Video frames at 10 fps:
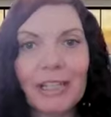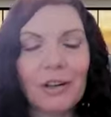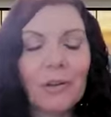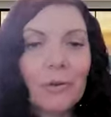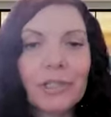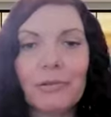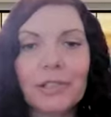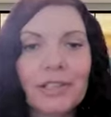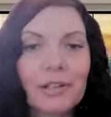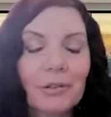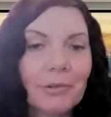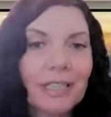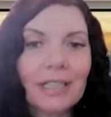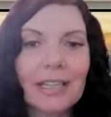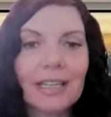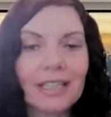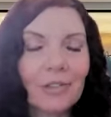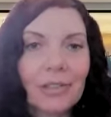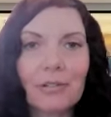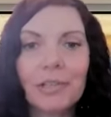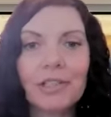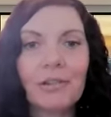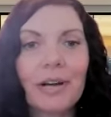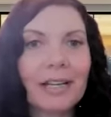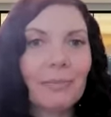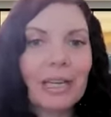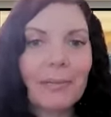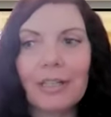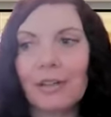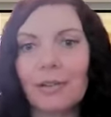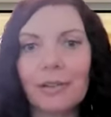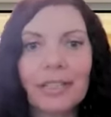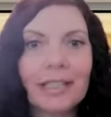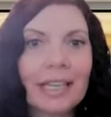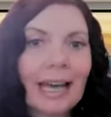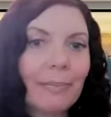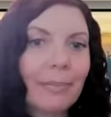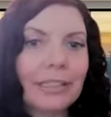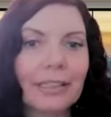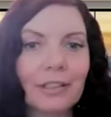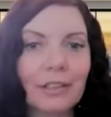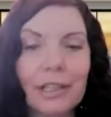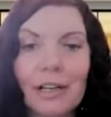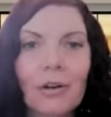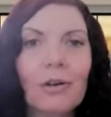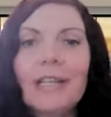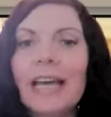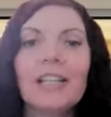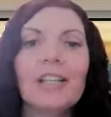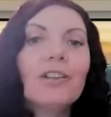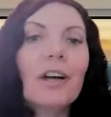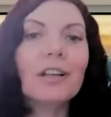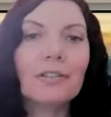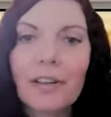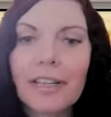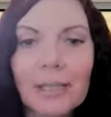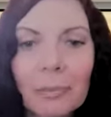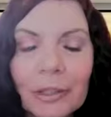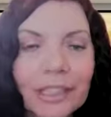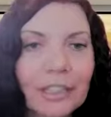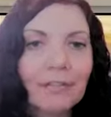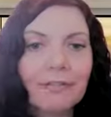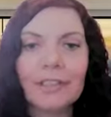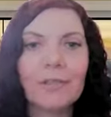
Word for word: to me, oh, so and so did this, or so and so had a baby, or this happened, or oh, yeah, you're not on Facebook. You,